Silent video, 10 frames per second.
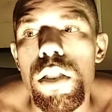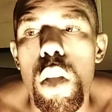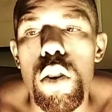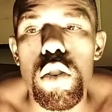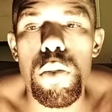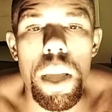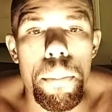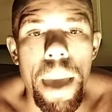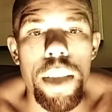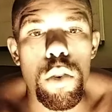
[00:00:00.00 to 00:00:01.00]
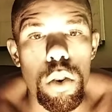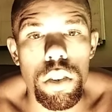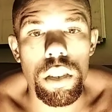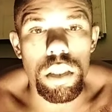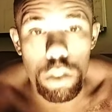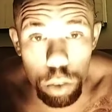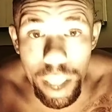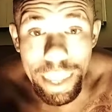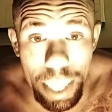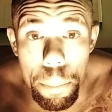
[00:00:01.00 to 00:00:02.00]
as long as you get back on, you
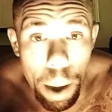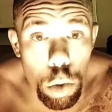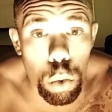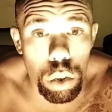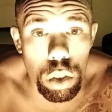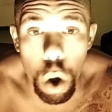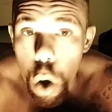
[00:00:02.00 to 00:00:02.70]
gotta get back on.